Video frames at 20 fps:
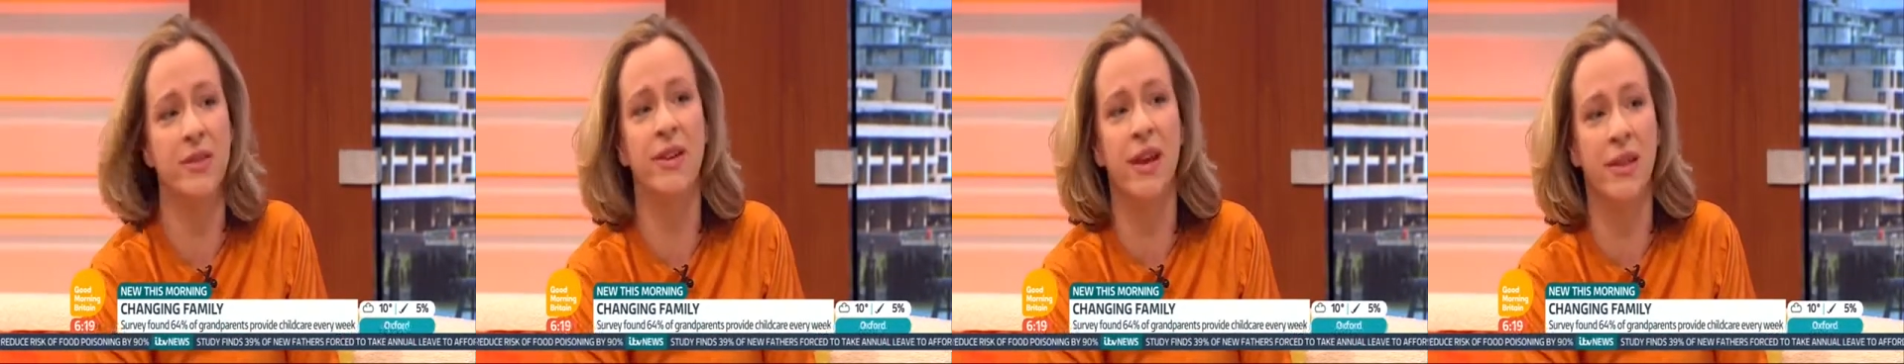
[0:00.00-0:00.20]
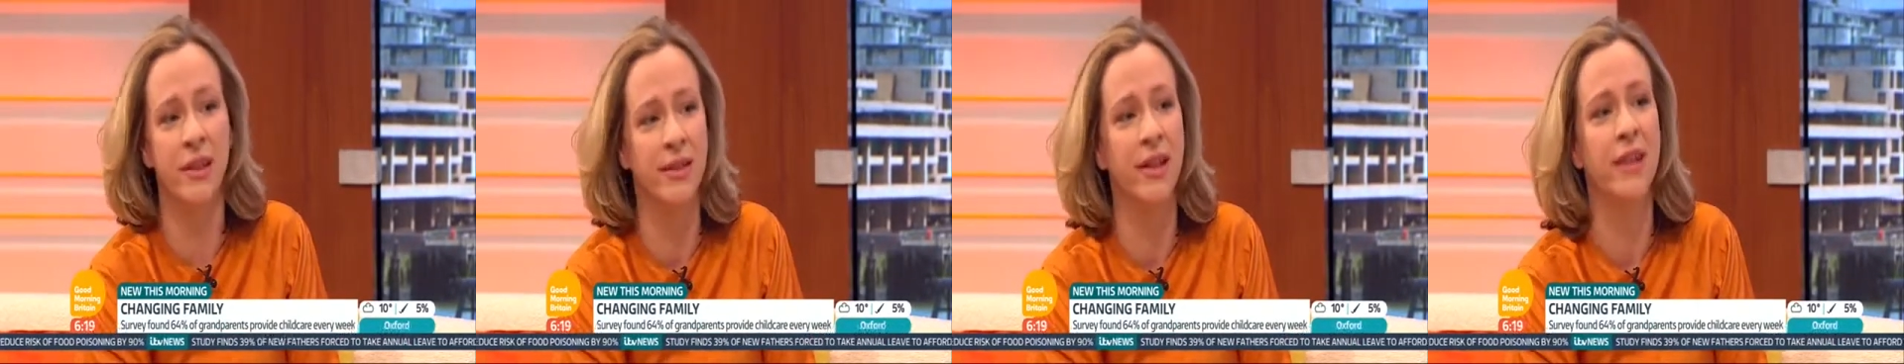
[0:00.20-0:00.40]
and
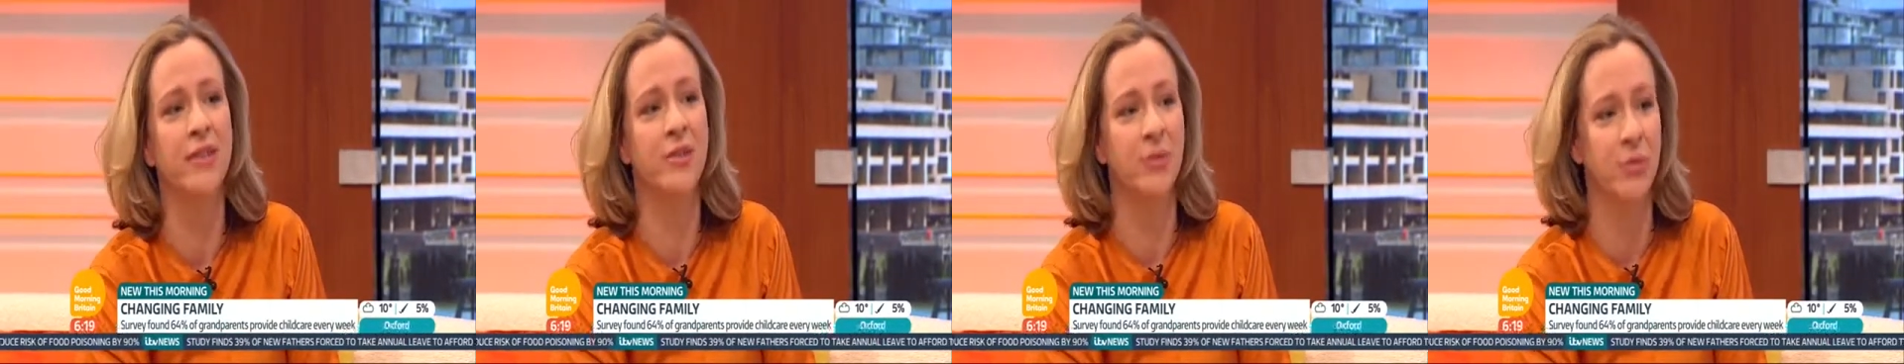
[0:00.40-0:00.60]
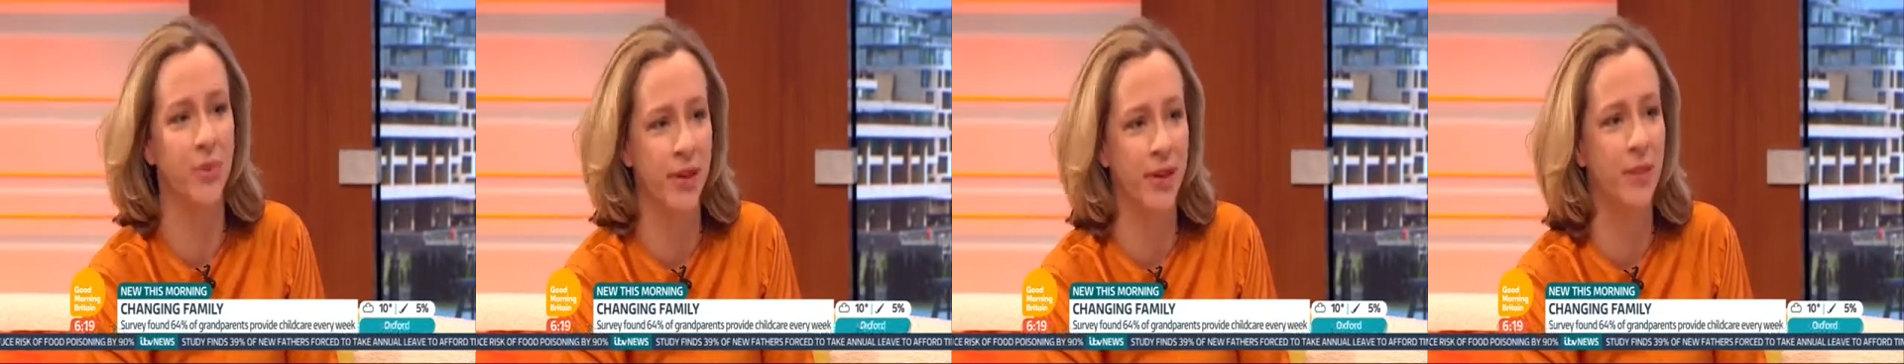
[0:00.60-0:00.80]
I think that's a
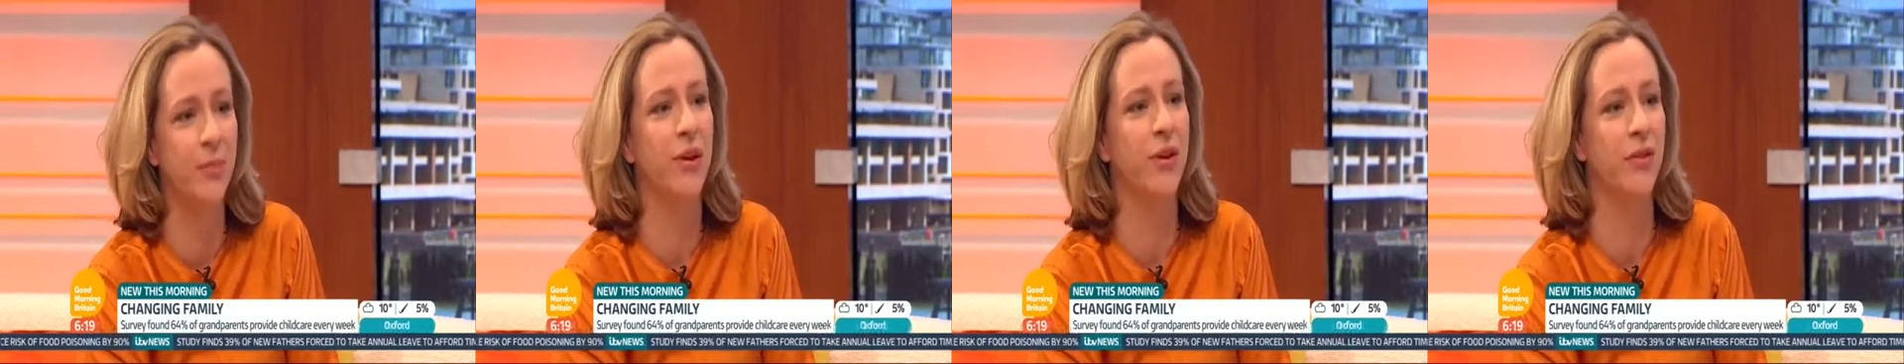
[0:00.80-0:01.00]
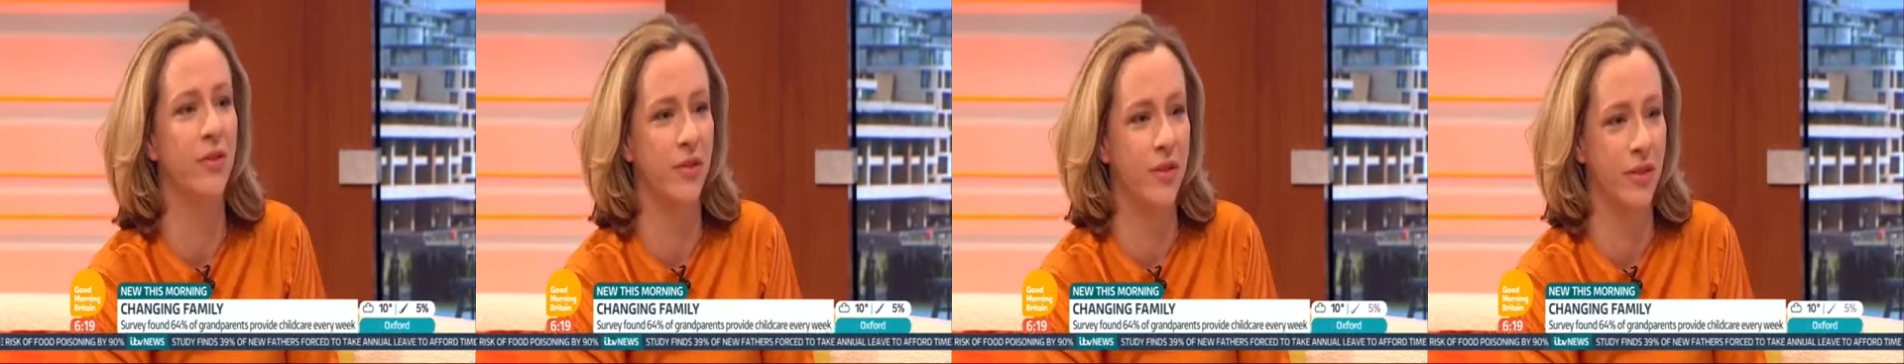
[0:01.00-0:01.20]
really
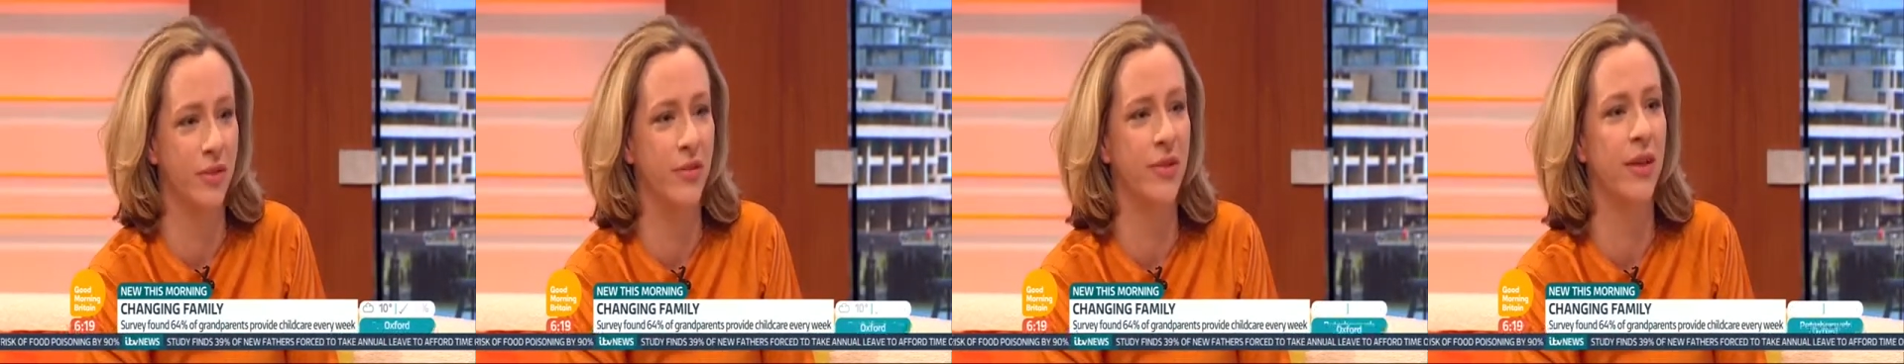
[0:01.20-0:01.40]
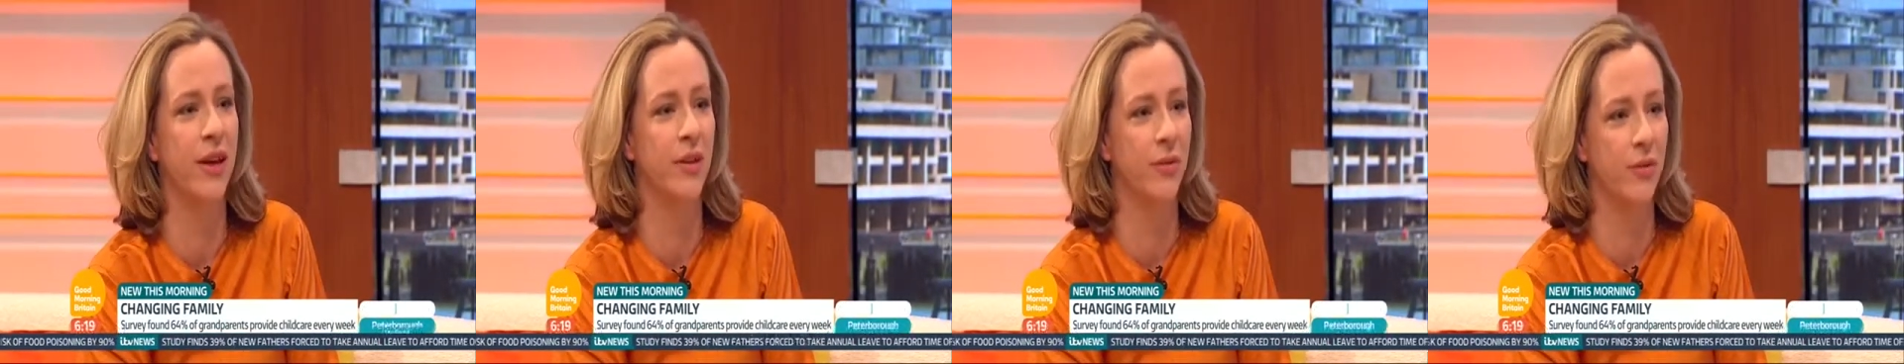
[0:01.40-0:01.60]
positive
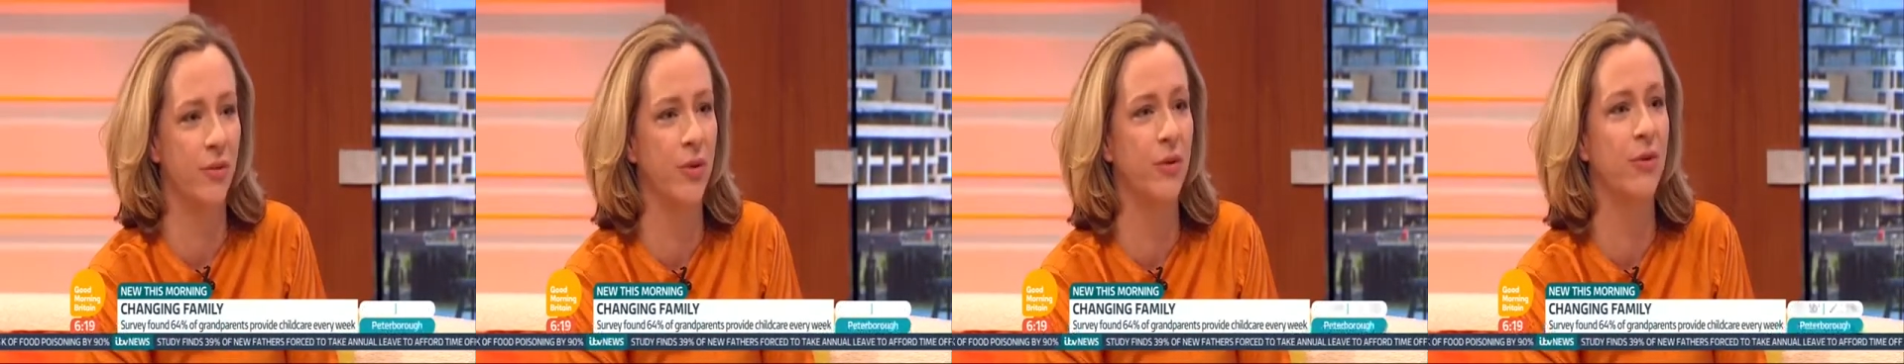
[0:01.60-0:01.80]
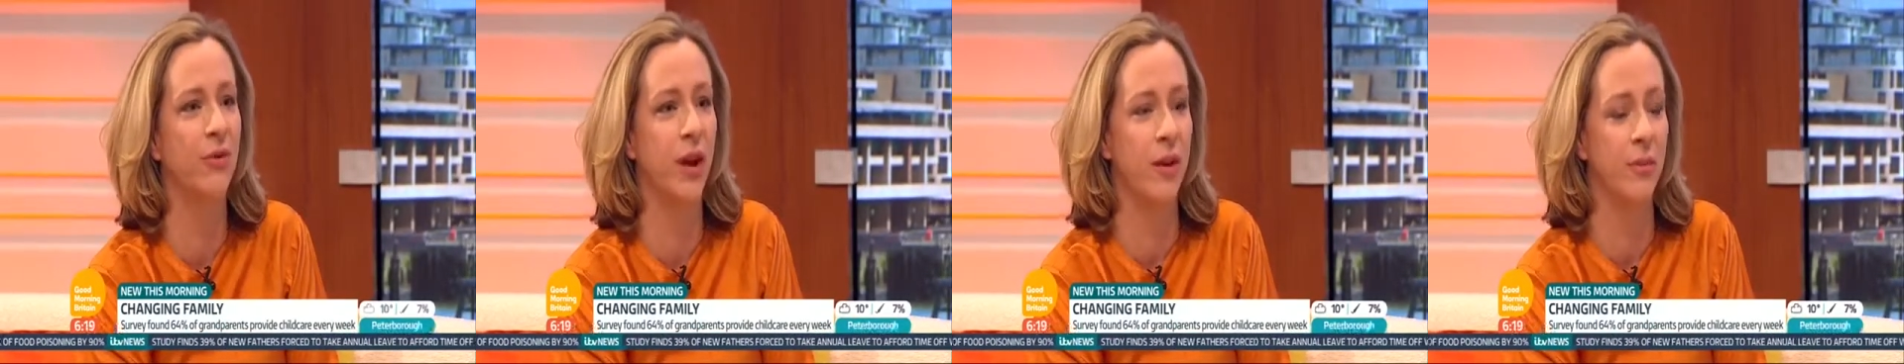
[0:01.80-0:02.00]
thing for
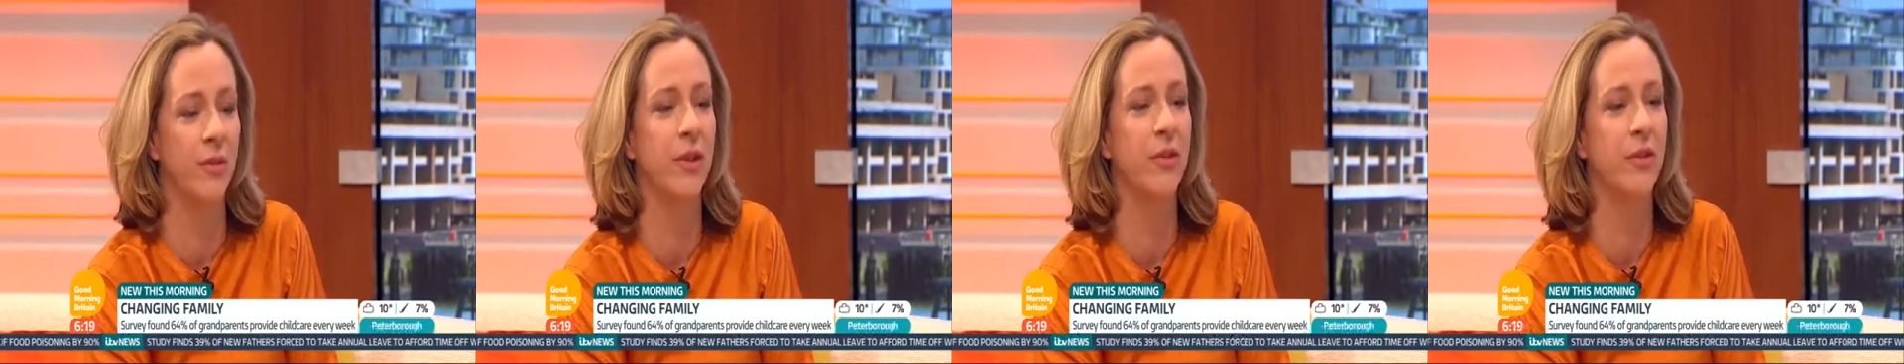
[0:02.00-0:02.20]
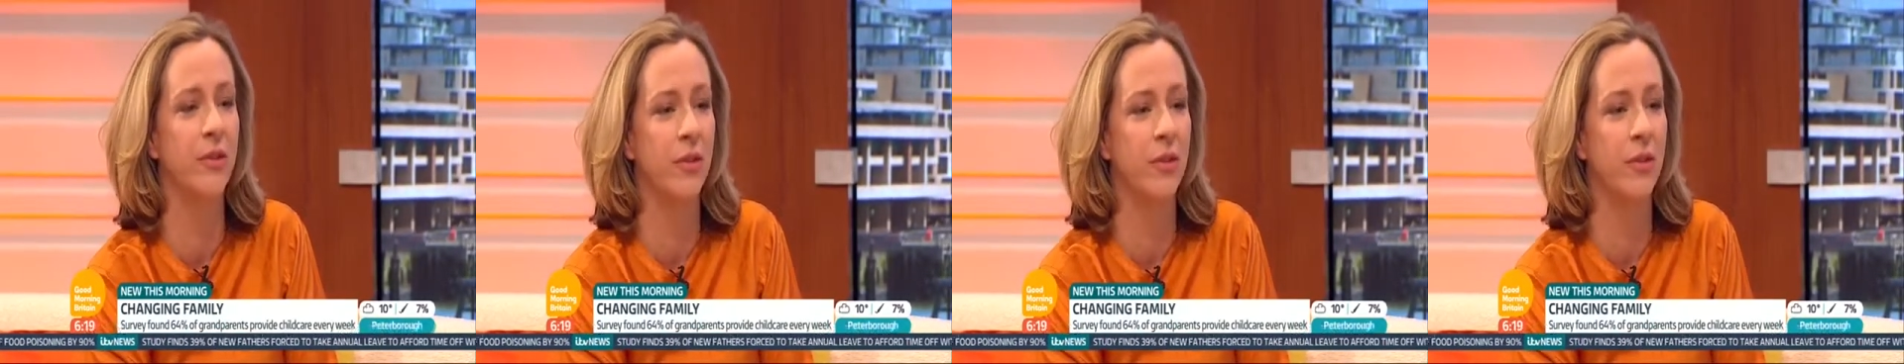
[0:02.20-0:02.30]
families.